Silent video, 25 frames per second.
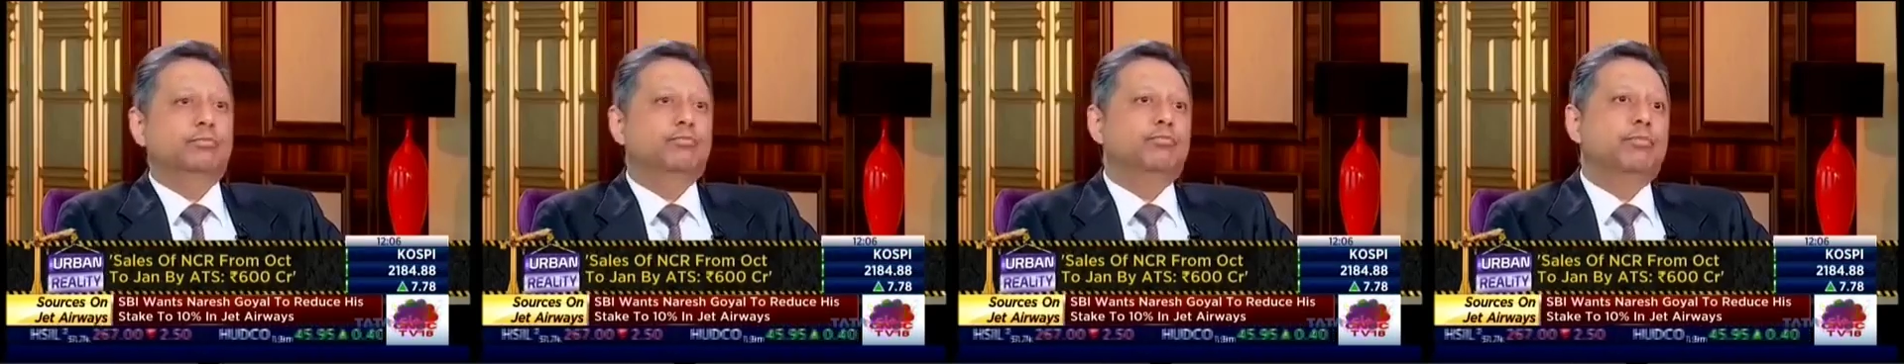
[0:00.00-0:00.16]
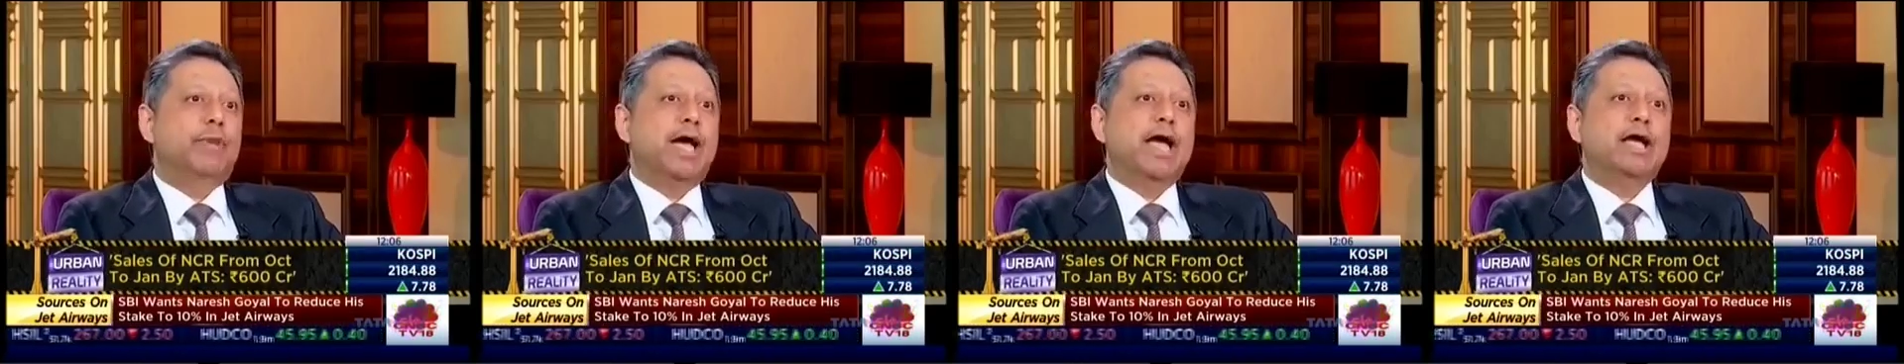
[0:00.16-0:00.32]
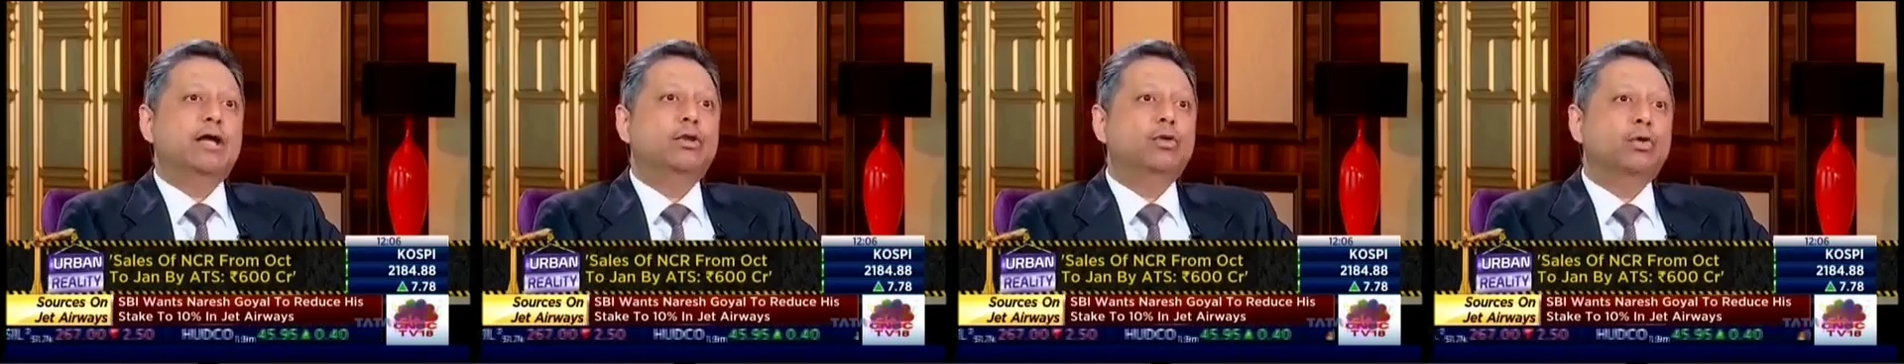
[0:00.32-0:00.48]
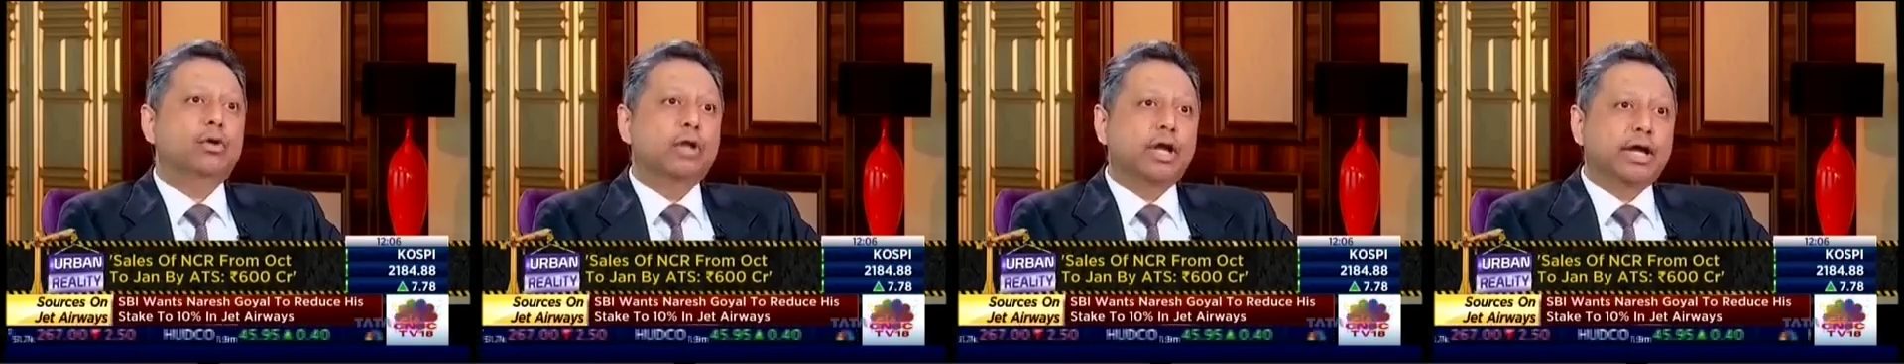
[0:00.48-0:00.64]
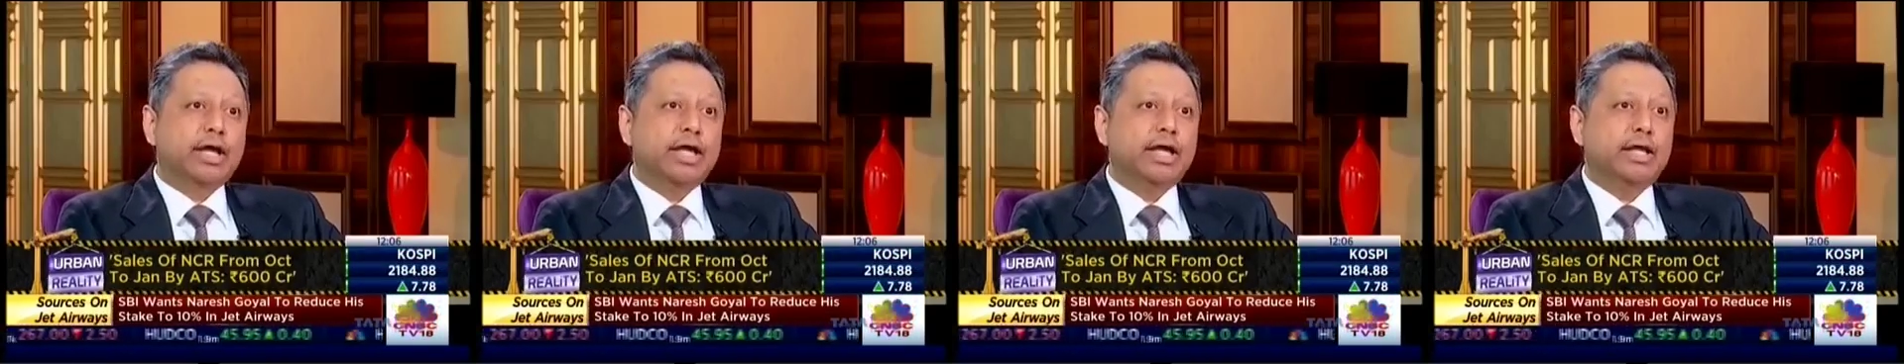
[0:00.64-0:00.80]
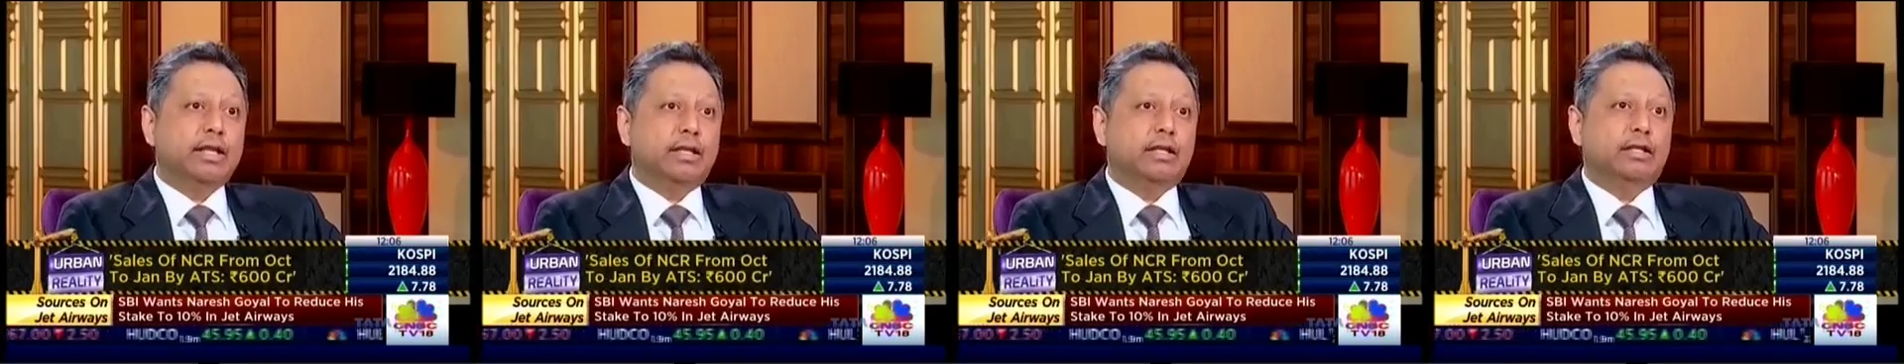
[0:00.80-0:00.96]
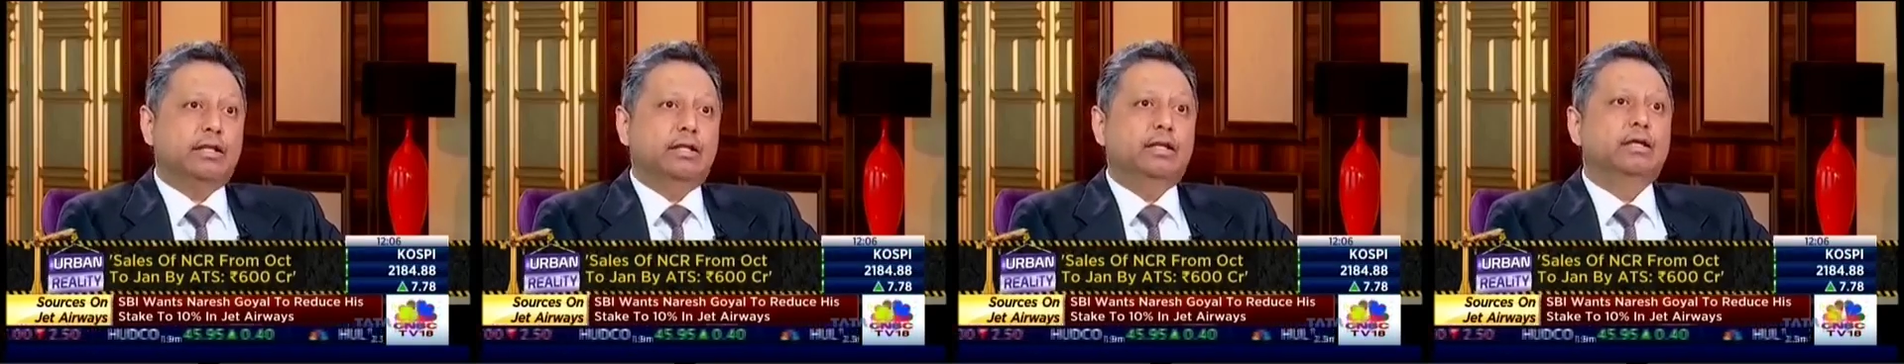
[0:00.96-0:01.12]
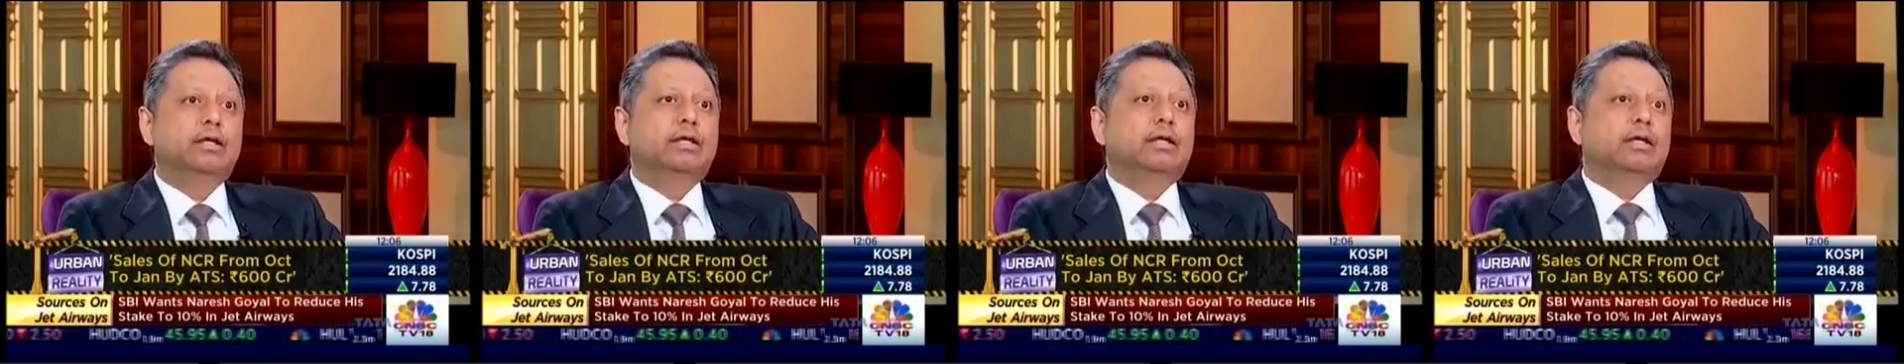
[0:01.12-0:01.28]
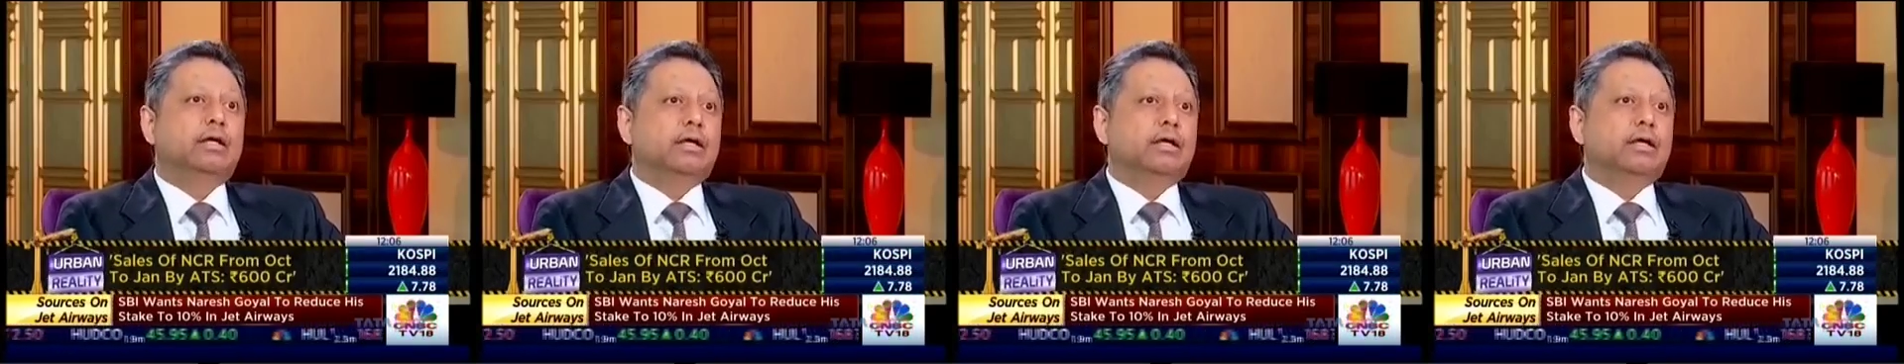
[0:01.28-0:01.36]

Bangalore again,